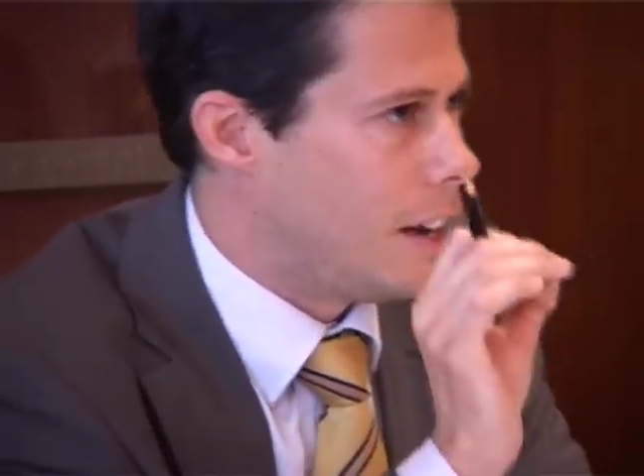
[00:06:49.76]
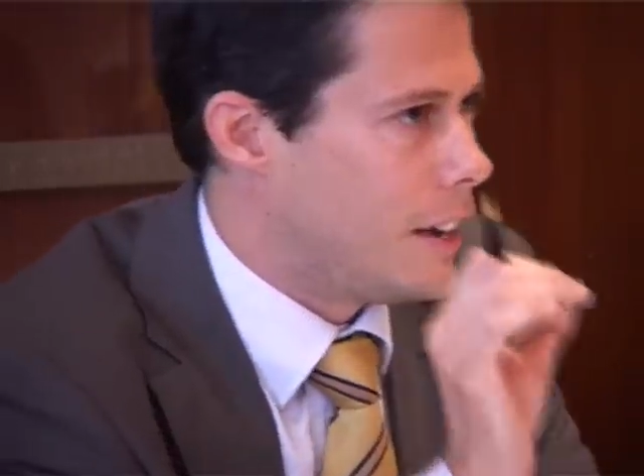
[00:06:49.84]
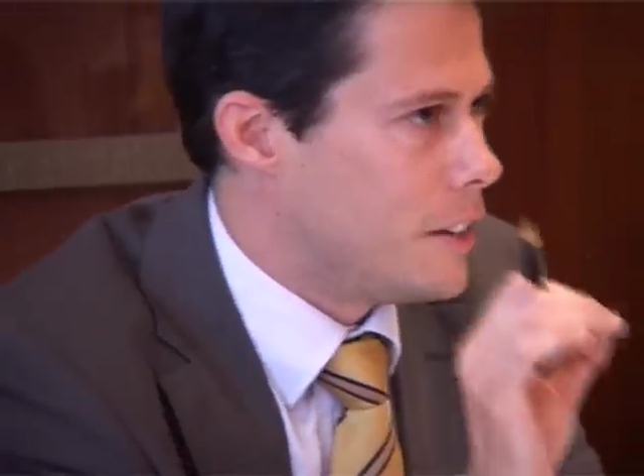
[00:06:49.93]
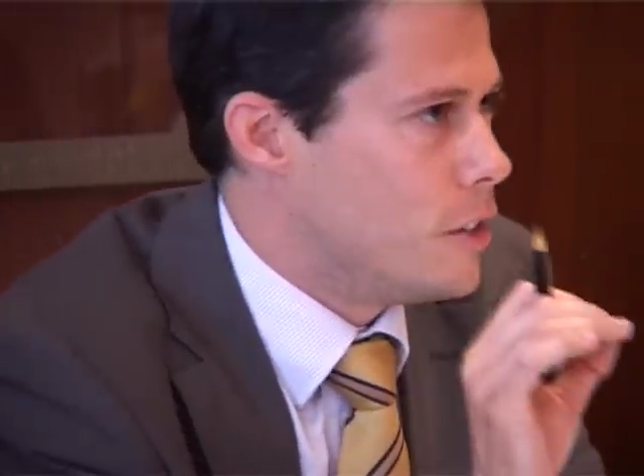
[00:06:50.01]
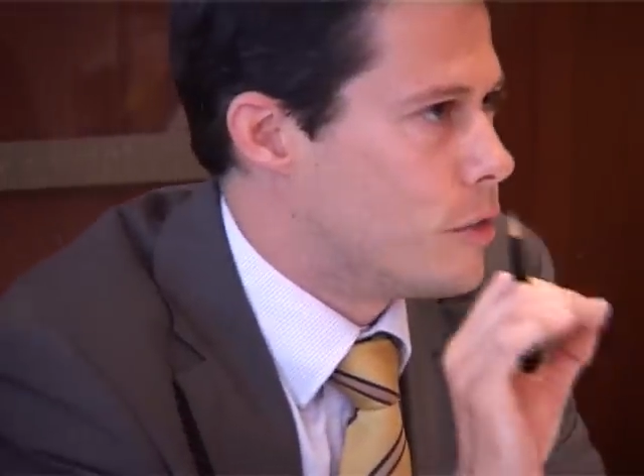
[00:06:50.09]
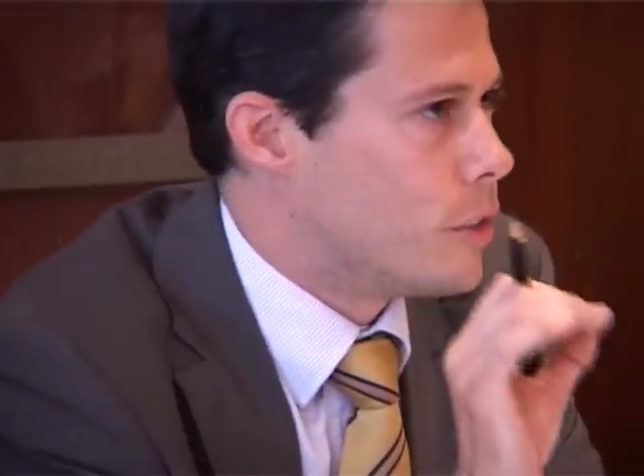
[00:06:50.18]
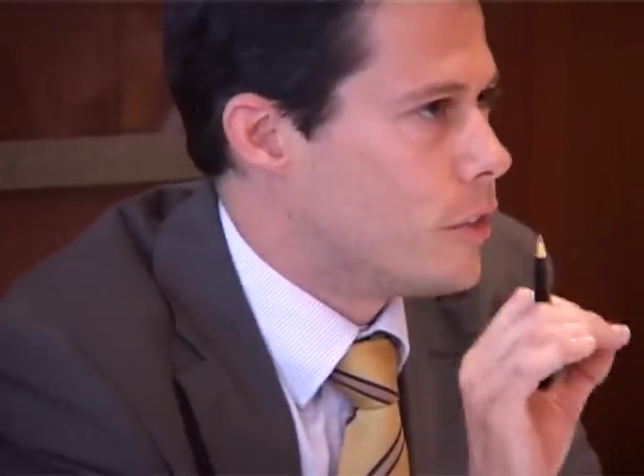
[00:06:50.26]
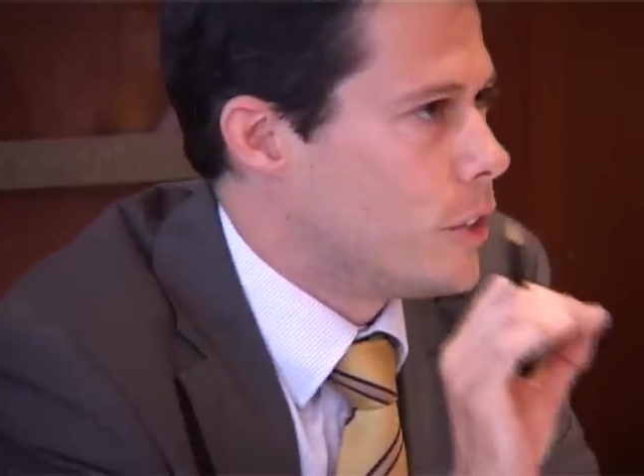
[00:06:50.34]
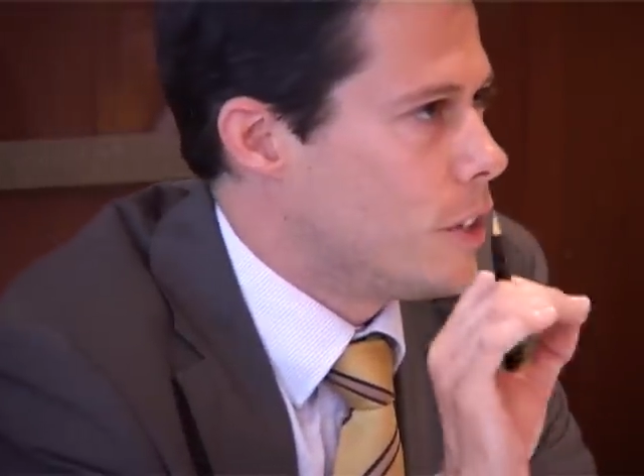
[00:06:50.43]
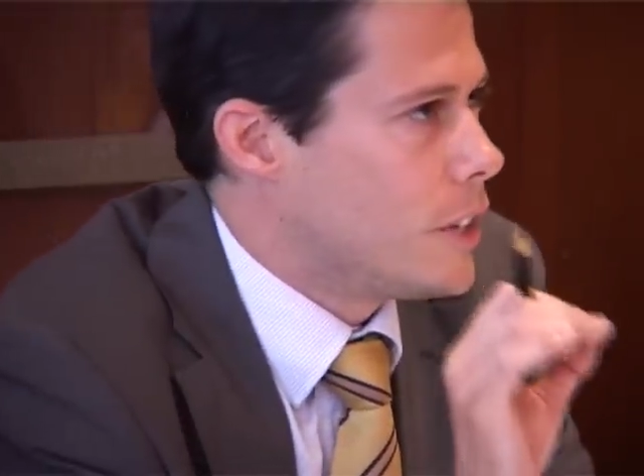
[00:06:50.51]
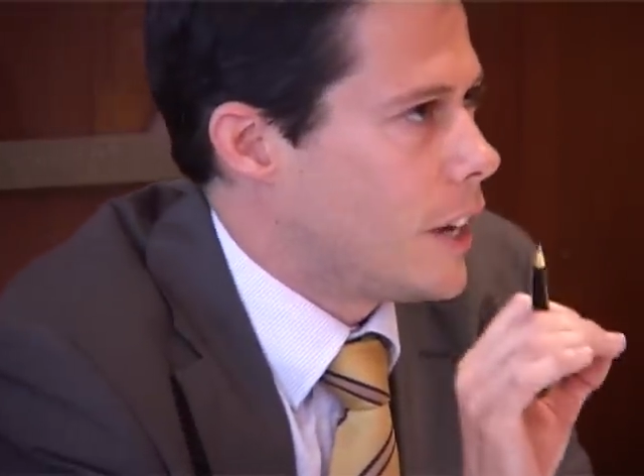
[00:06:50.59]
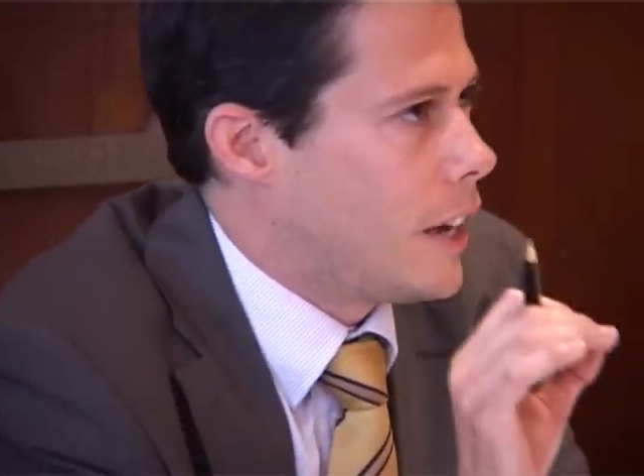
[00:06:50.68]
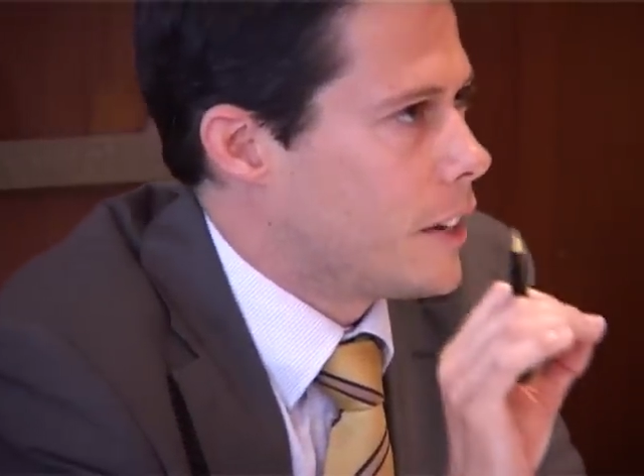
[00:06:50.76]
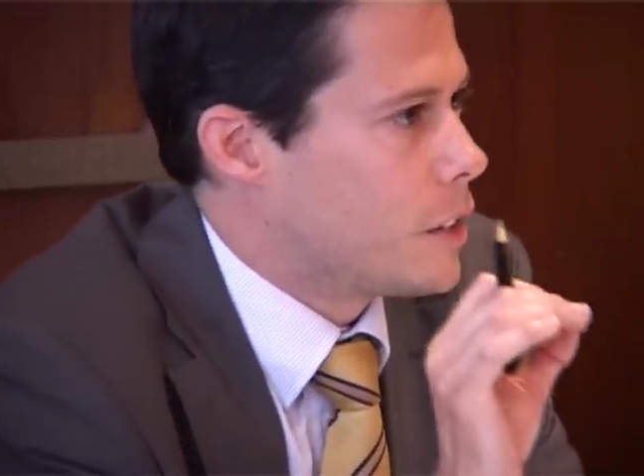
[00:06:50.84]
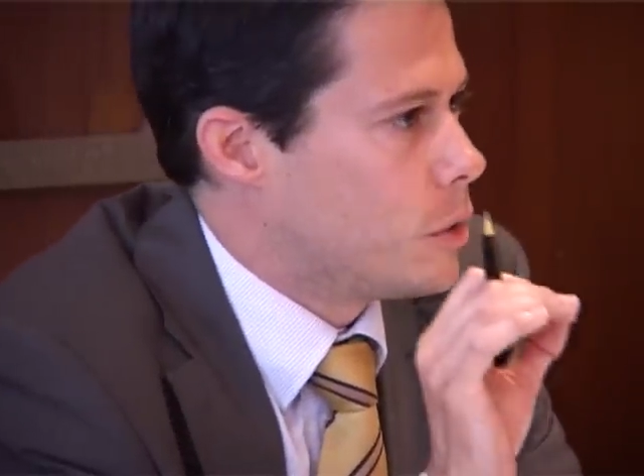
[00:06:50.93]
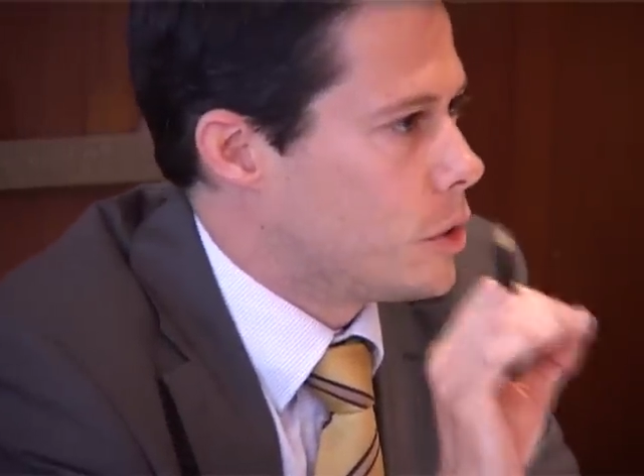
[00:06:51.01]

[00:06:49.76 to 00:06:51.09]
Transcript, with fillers: You've referred to Article